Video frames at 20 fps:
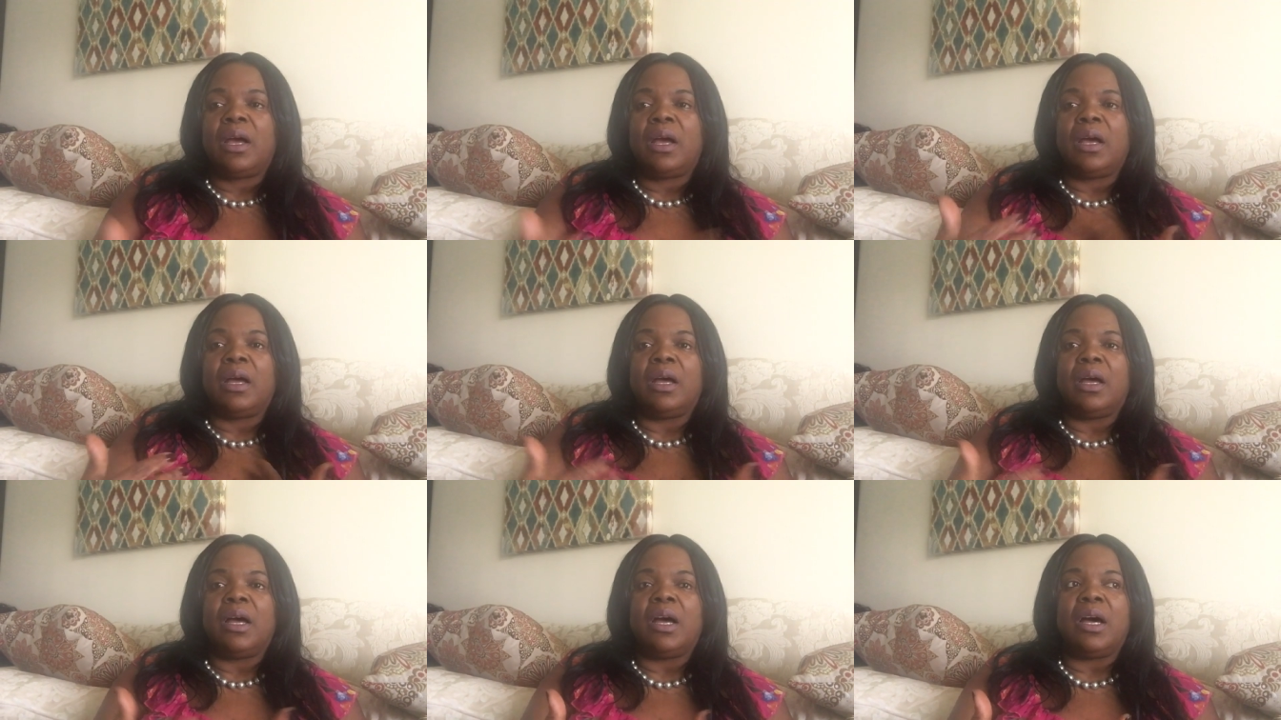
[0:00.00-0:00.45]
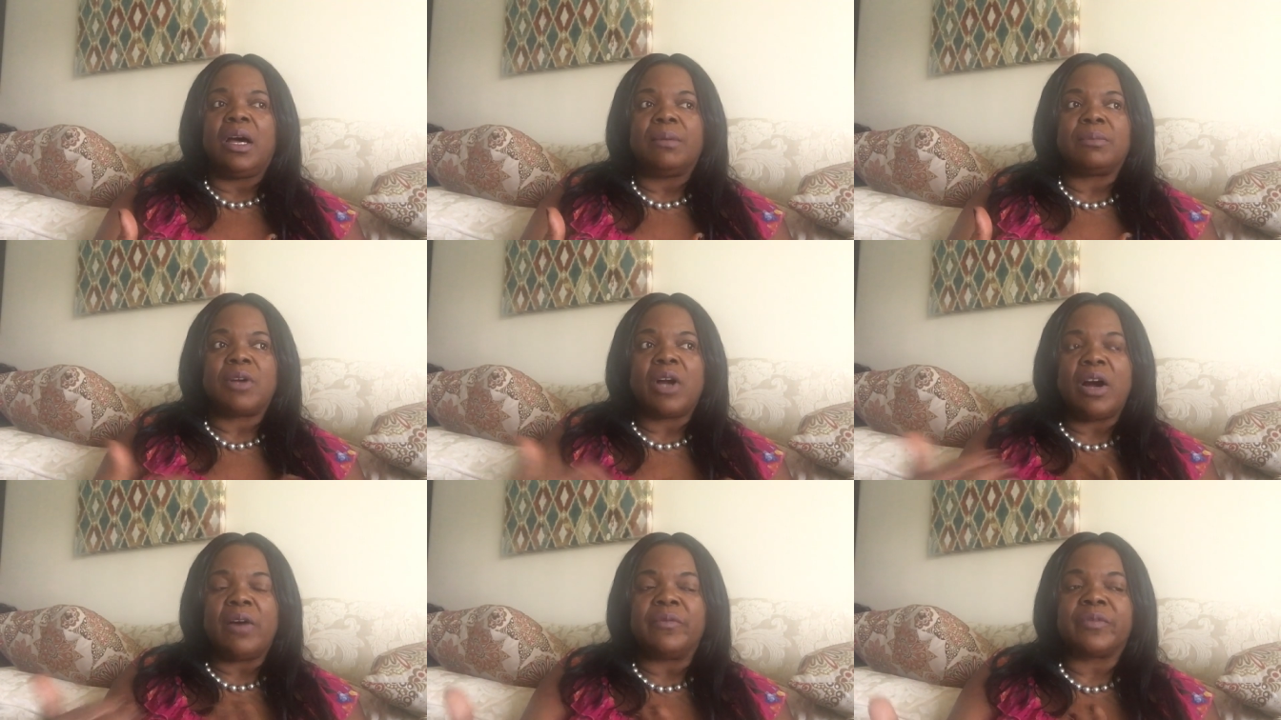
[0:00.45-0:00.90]

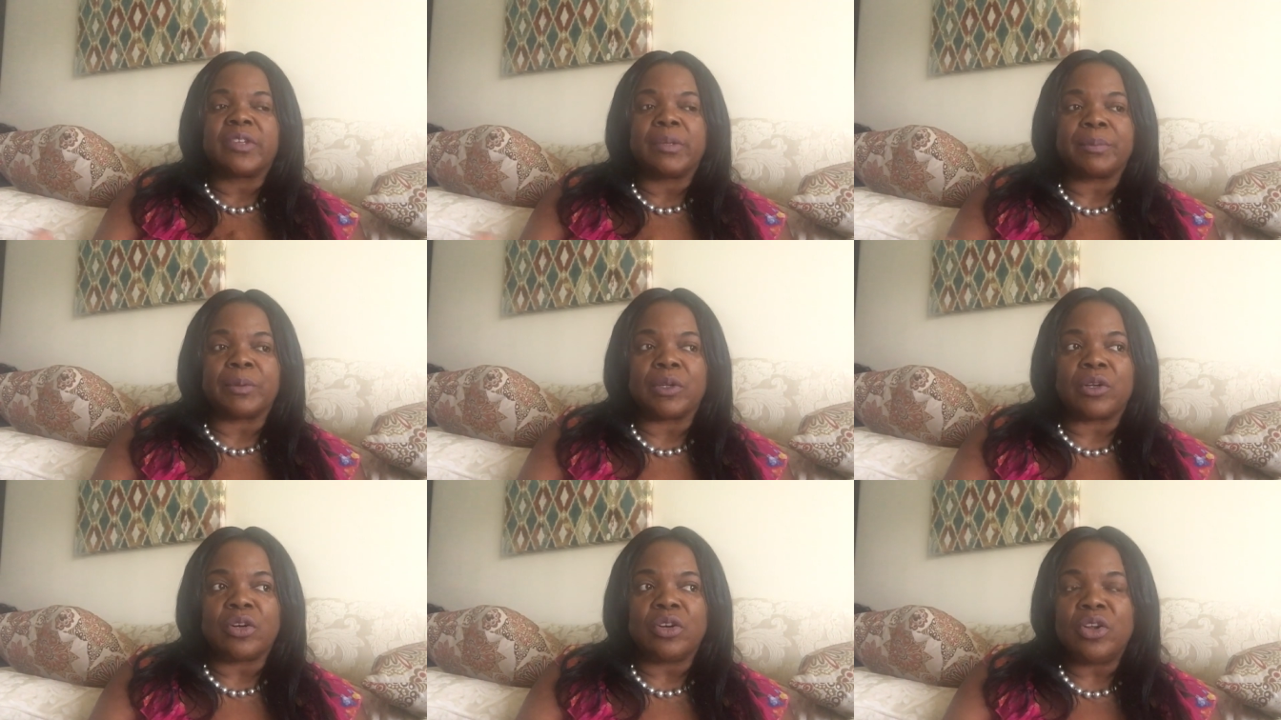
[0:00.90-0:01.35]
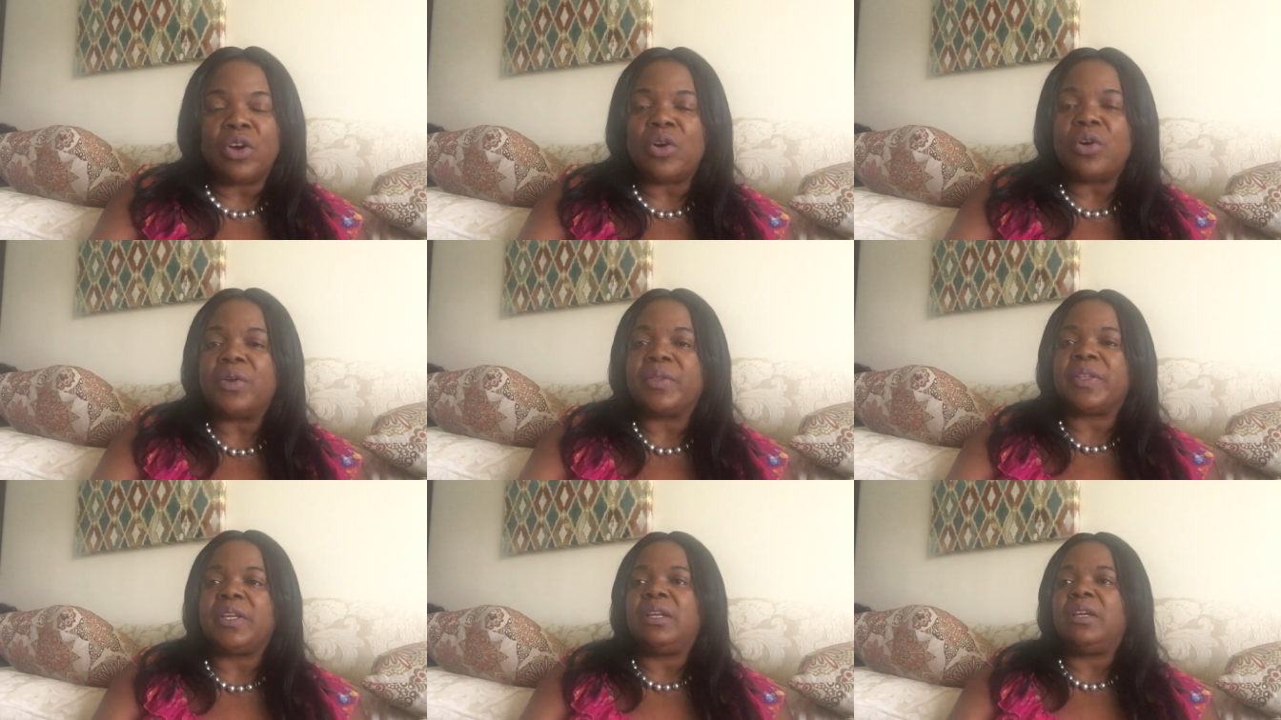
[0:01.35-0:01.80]
Um, comfortable
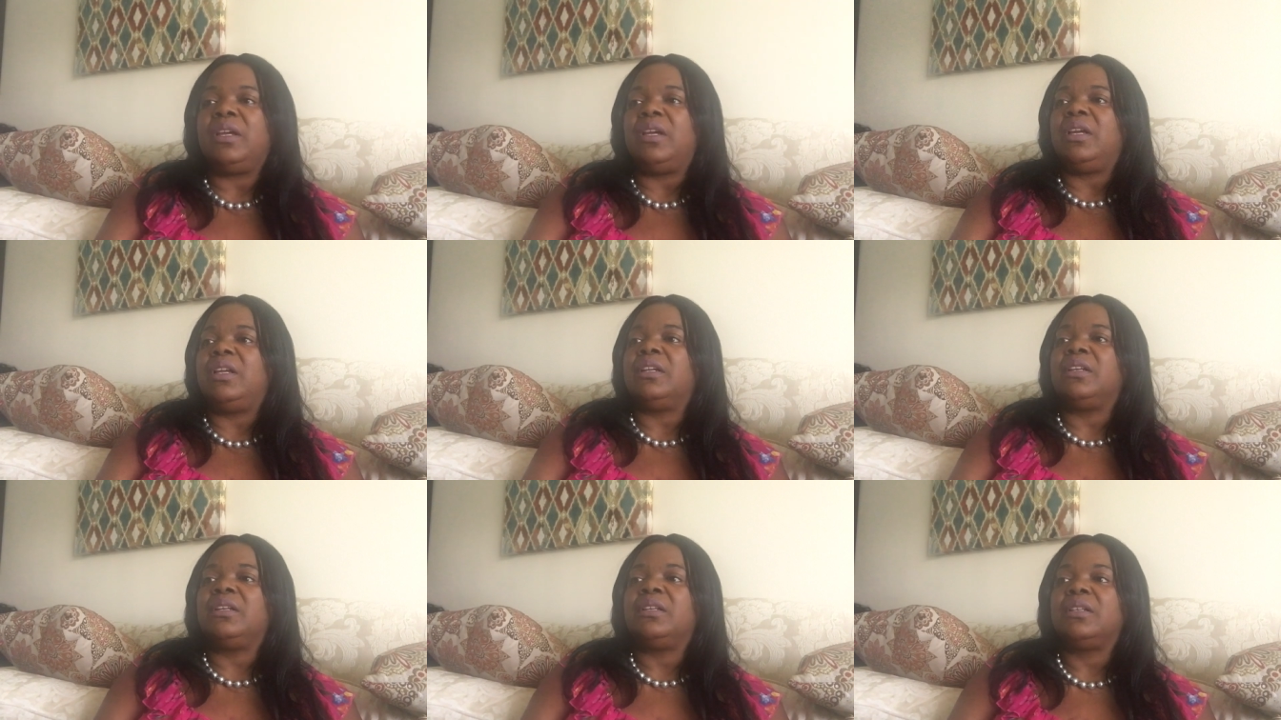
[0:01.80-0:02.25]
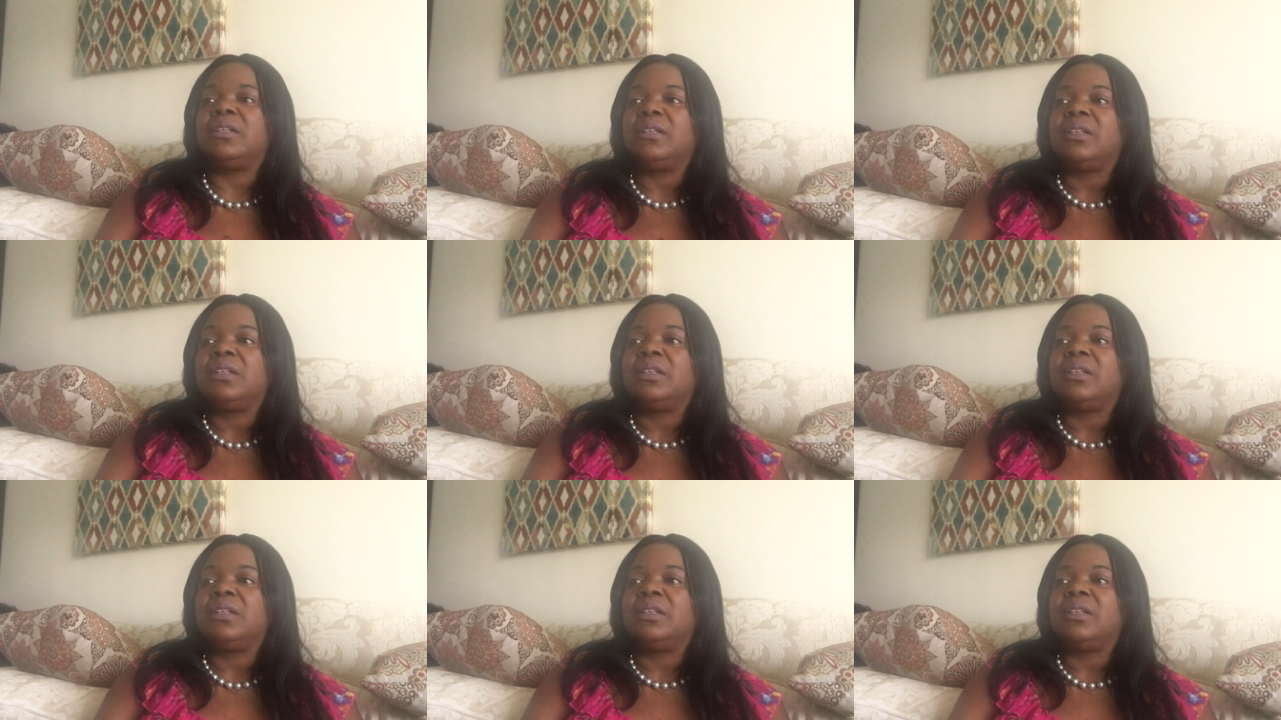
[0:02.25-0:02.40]
clothing.